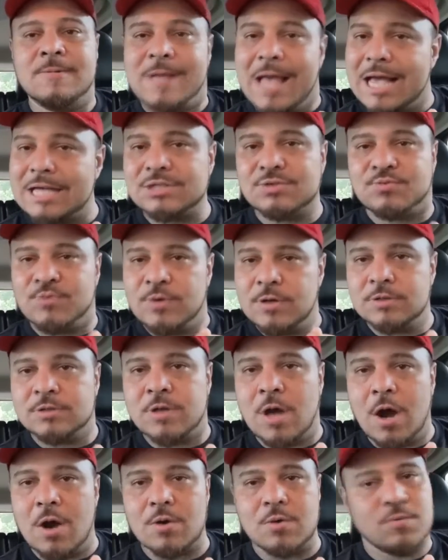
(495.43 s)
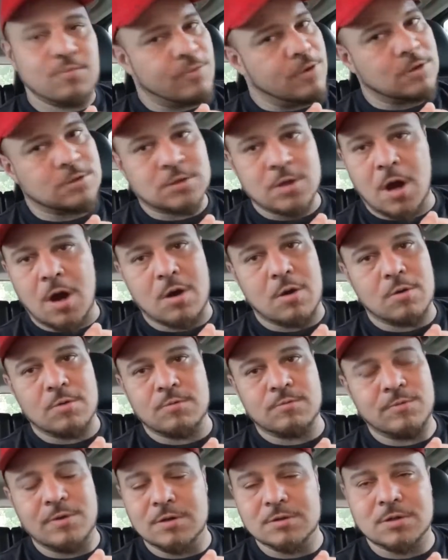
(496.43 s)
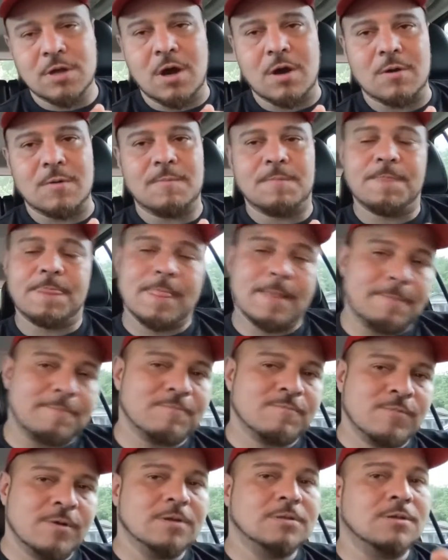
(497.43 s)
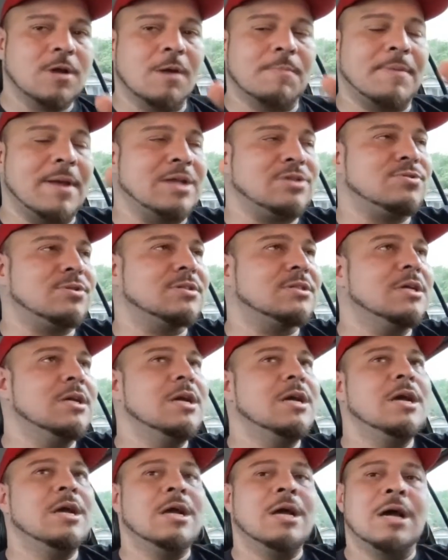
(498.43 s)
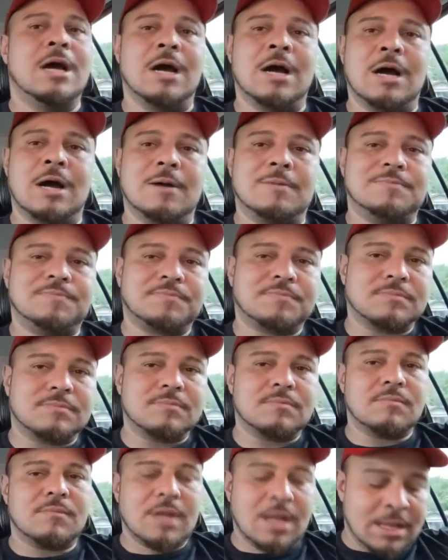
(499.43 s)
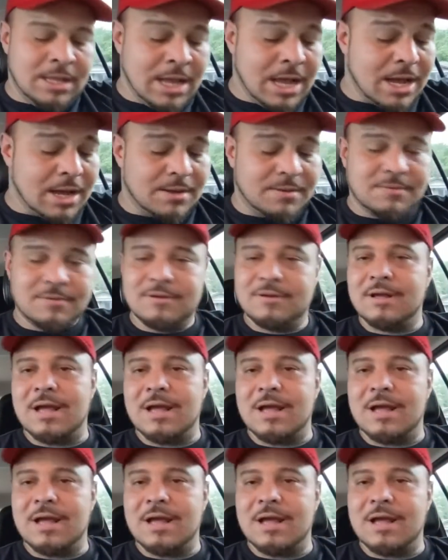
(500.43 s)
Yes, real talk, real talk, real talk, real talk, Patriots. Um, yeah,